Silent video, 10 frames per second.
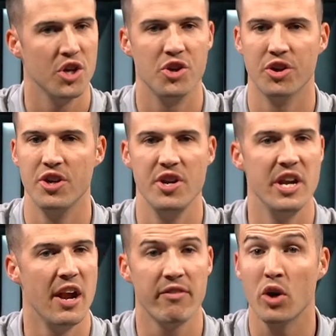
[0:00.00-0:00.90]
You're
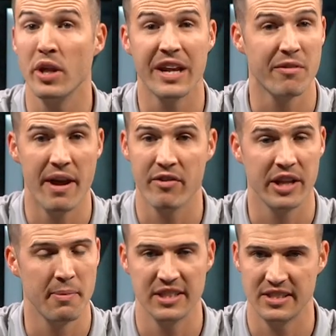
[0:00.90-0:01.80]
never going to about
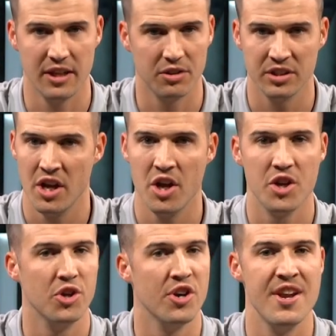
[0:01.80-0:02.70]
everything about sales.
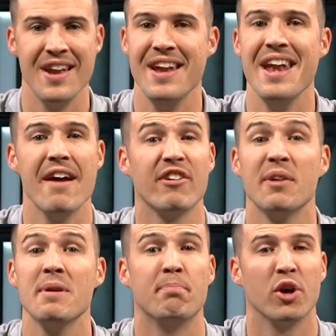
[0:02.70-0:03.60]
You're never
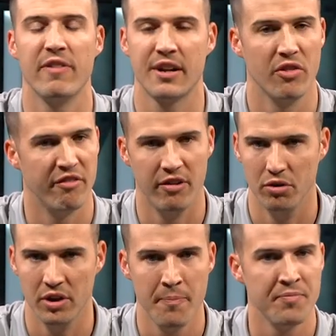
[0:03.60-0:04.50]
going to be perfect on the phone.